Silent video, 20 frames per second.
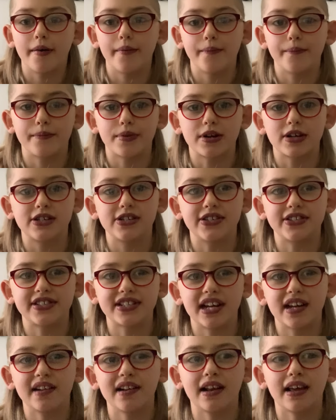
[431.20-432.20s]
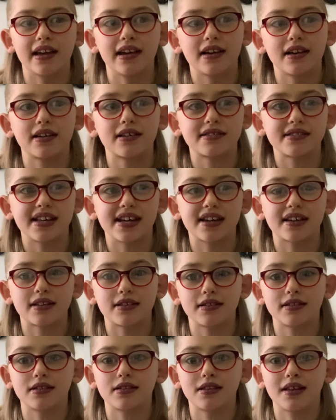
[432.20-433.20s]
because then like they
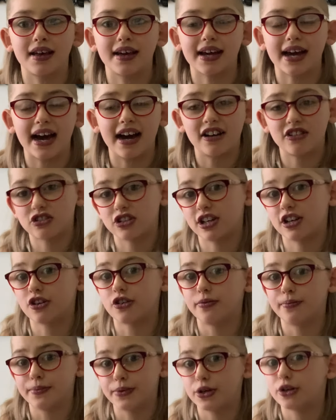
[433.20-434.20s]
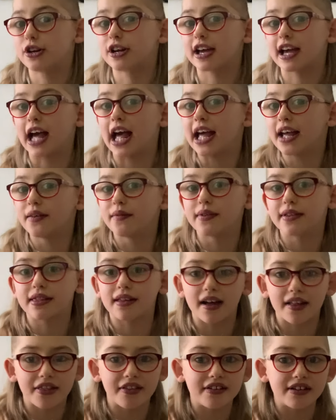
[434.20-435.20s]
can like actually communicate with
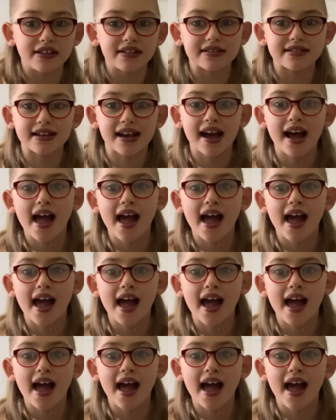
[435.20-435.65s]
others,